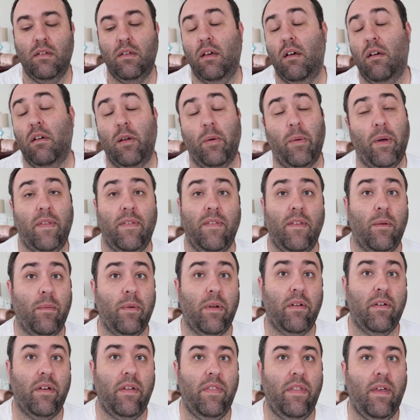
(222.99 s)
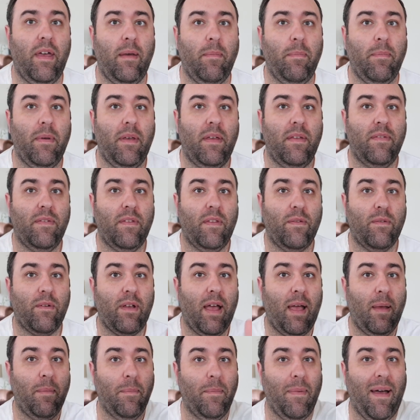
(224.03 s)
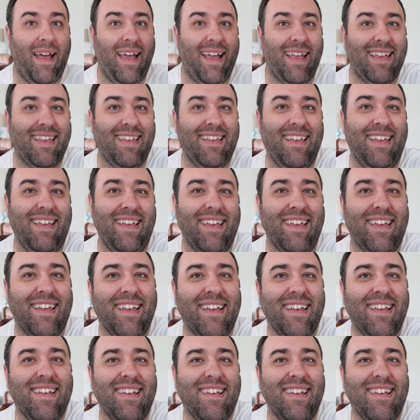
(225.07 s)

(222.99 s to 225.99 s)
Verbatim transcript: I don't know why we're with that, but subscribe. Bye.